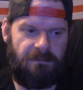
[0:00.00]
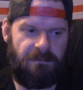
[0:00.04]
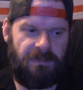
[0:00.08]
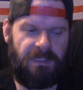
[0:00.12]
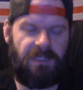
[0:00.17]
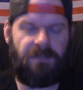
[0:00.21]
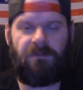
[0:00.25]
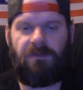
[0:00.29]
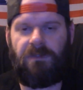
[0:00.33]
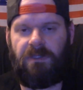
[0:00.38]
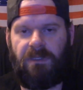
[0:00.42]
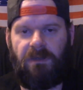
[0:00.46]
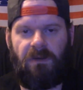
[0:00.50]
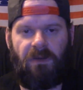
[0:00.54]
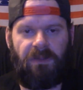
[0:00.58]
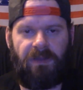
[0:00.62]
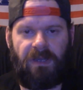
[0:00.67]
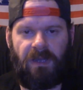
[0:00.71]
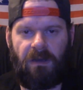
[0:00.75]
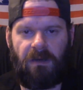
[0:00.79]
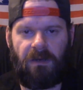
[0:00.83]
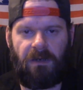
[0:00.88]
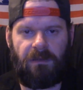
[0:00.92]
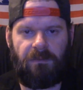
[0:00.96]
isn't really all that
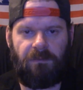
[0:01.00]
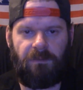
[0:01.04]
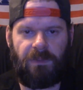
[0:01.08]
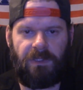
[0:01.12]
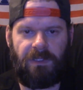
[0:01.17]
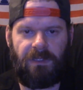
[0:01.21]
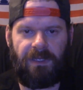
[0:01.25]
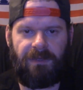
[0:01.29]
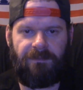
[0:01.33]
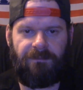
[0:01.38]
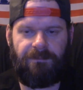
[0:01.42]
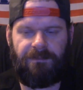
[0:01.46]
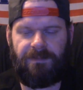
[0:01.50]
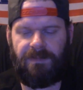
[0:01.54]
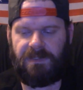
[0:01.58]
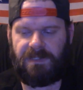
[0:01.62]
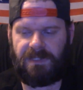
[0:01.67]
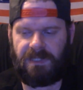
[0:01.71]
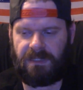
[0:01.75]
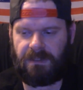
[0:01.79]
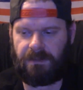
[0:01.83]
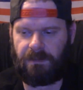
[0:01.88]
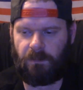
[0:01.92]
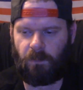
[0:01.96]
hard when you have
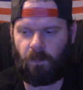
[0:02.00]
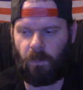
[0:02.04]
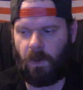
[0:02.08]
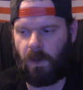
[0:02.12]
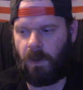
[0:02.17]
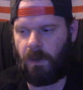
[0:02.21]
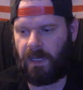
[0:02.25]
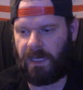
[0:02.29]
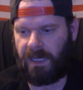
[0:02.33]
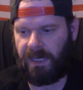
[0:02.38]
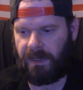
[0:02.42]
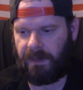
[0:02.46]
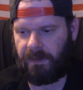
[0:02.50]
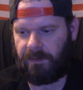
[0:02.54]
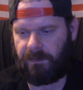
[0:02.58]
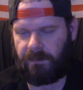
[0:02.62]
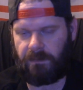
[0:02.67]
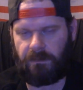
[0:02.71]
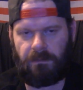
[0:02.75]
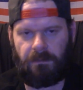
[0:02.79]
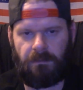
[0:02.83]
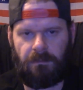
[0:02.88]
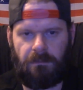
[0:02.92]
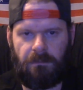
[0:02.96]
essentially wall hacks
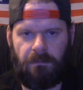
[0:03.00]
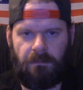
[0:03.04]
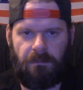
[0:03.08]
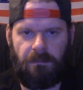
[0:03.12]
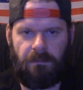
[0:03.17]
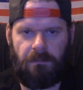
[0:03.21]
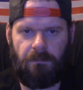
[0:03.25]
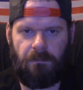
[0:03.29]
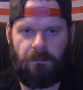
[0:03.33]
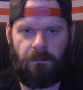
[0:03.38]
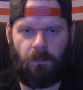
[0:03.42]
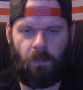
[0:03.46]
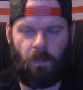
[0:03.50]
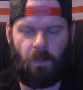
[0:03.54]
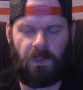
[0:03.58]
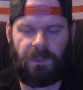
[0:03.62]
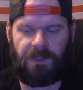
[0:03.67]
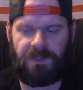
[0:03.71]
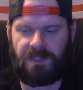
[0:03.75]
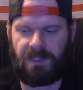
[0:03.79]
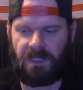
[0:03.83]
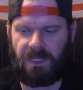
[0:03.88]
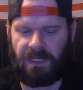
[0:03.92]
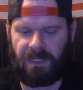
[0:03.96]
and
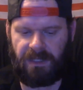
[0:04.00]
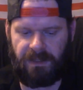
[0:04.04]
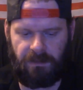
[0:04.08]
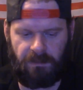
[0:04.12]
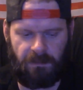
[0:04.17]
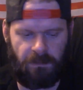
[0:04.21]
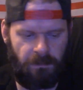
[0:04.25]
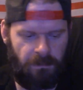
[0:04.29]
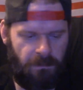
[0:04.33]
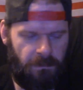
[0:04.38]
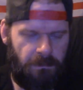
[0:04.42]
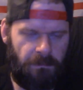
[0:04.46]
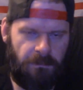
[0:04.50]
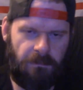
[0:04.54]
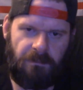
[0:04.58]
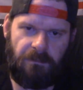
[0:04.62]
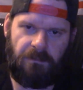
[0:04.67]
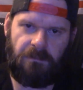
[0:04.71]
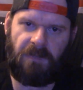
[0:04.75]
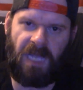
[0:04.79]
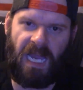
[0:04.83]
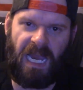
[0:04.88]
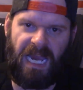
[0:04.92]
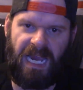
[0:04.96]
one-shot kill
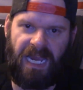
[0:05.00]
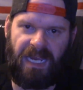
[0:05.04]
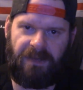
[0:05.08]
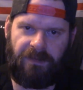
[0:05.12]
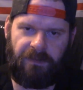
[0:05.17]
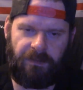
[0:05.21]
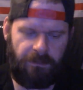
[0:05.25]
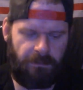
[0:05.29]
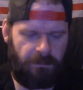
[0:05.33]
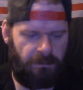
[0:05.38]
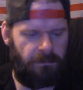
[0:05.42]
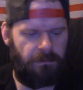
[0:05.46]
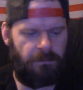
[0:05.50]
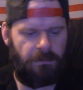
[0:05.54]
hacks